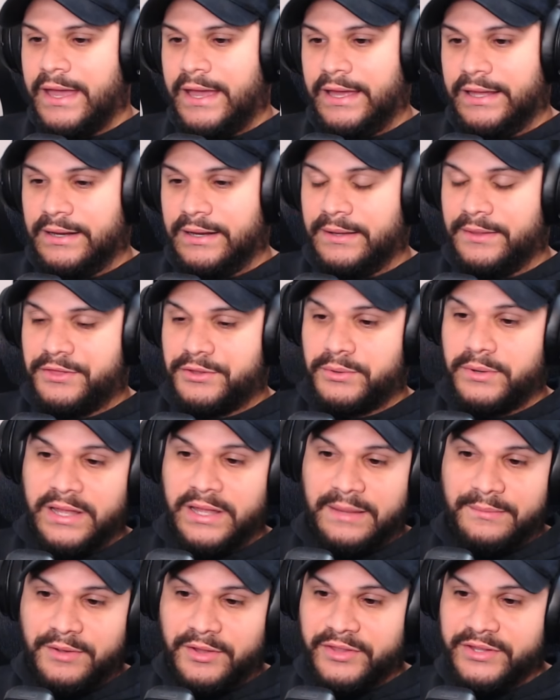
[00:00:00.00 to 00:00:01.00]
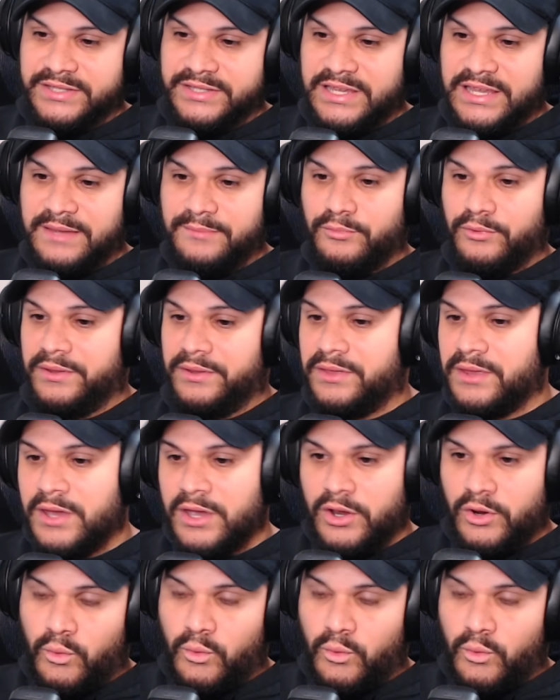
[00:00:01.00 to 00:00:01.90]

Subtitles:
and throwing him on the team with